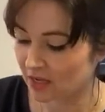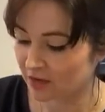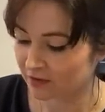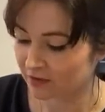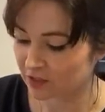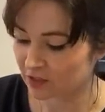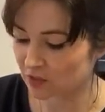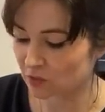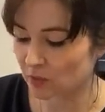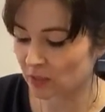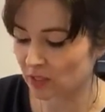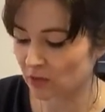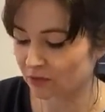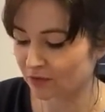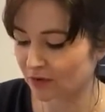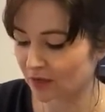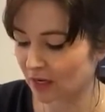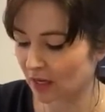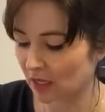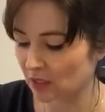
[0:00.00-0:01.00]
so just when you
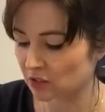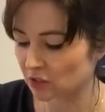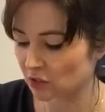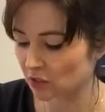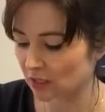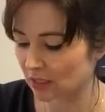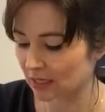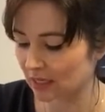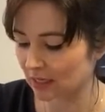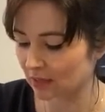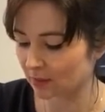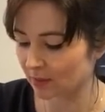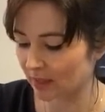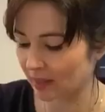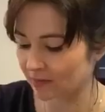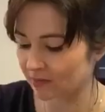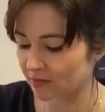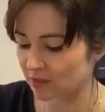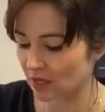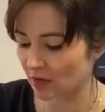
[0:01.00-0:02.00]
feel like doing a little bit
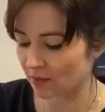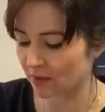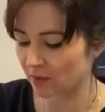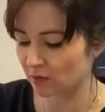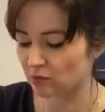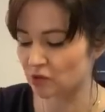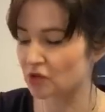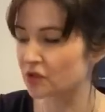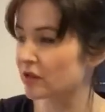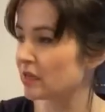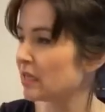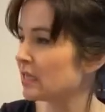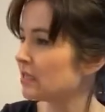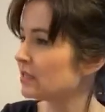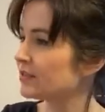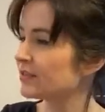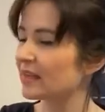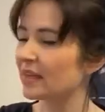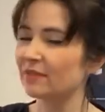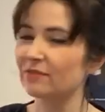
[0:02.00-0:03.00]
of sewing or treating
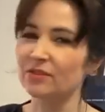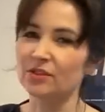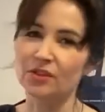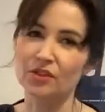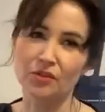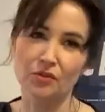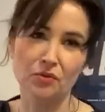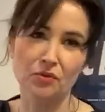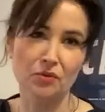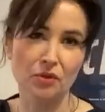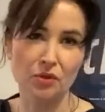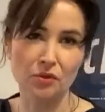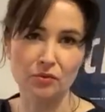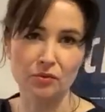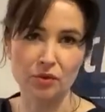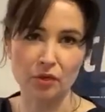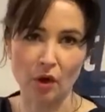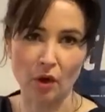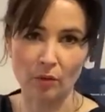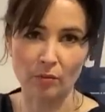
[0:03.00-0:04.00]
yourself just to a new
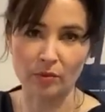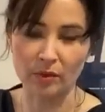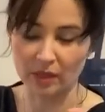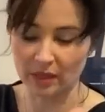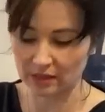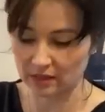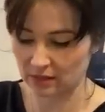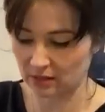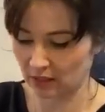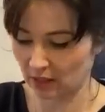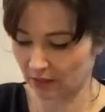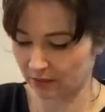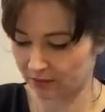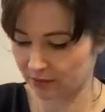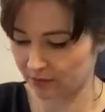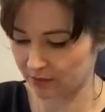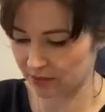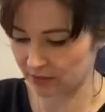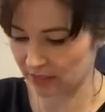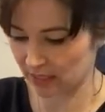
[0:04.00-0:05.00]
top that isn't going
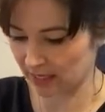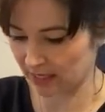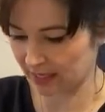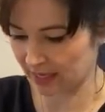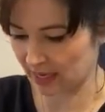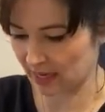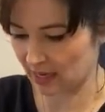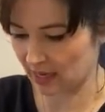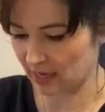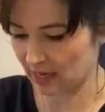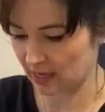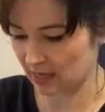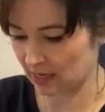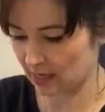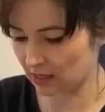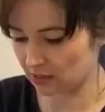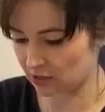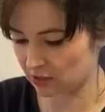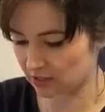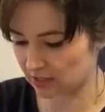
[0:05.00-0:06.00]
to take
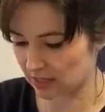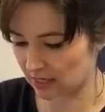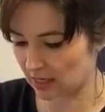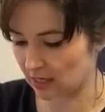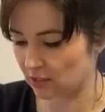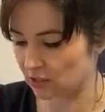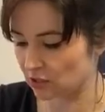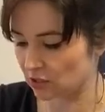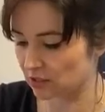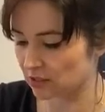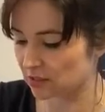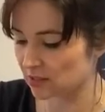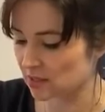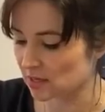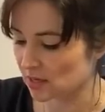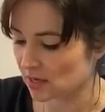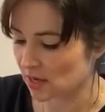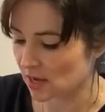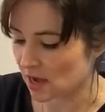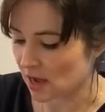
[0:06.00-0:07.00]
ages and ages.
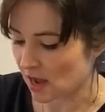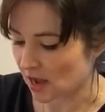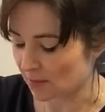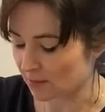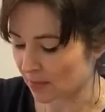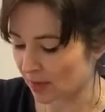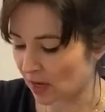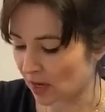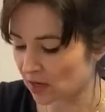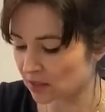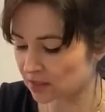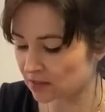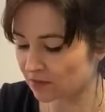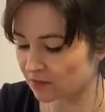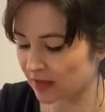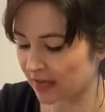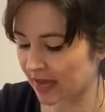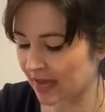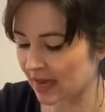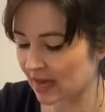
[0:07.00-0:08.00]
And because of
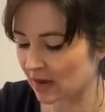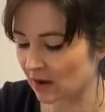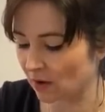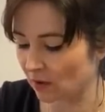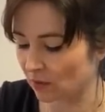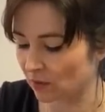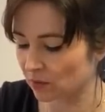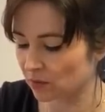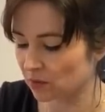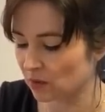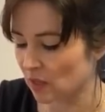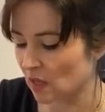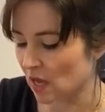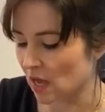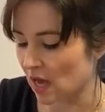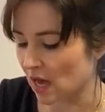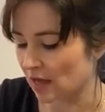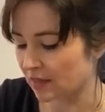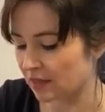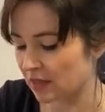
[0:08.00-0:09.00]
the cowl,
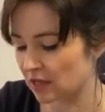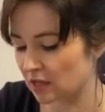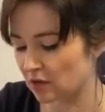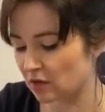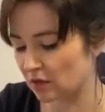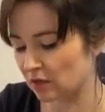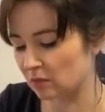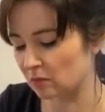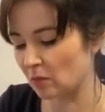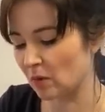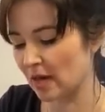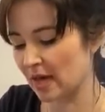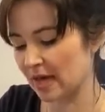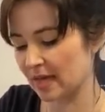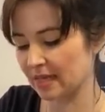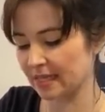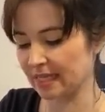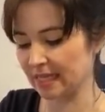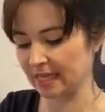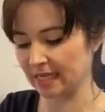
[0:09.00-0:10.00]
I think you can
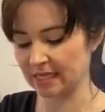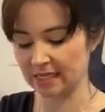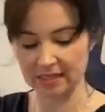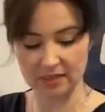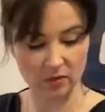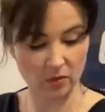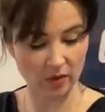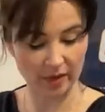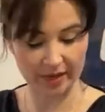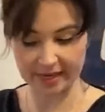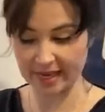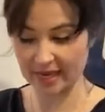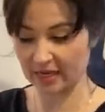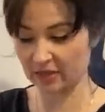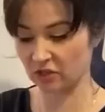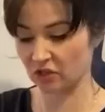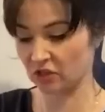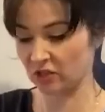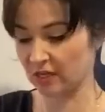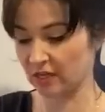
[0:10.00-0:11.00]
wear this quite
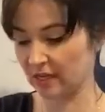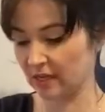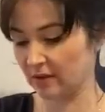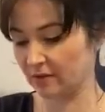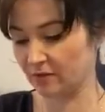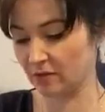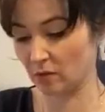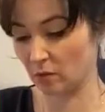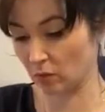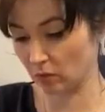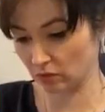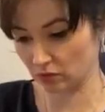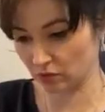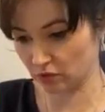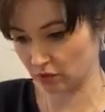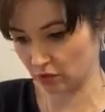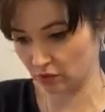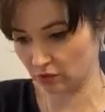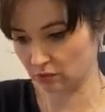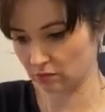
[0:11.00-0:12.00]
casually if you want
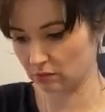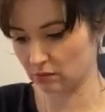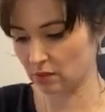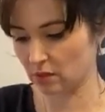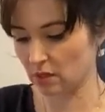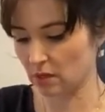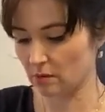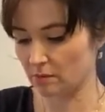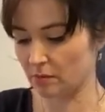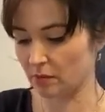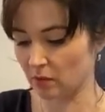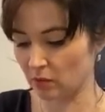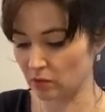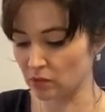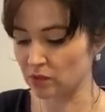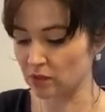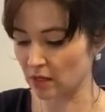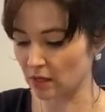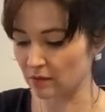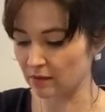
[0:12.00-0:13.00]
to, but
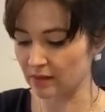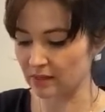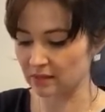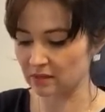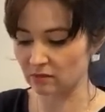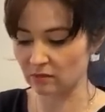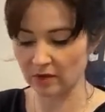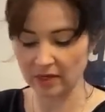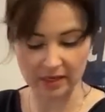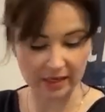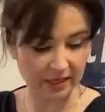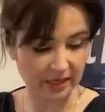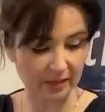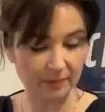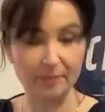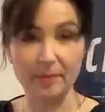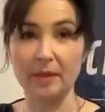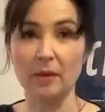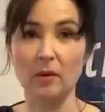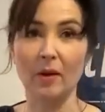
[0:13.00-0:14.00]
also it's really can
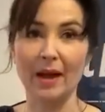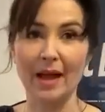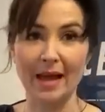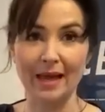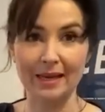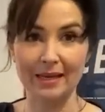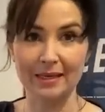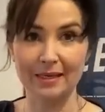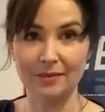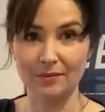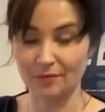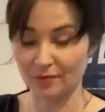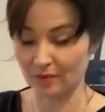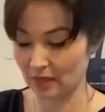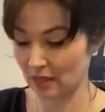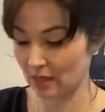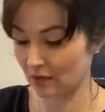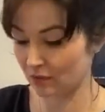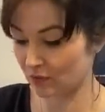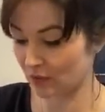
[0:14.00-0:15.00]
be quite elegant for the
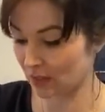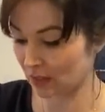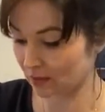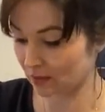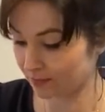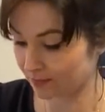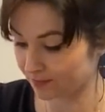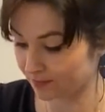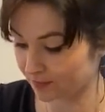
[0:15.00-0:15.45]
evening.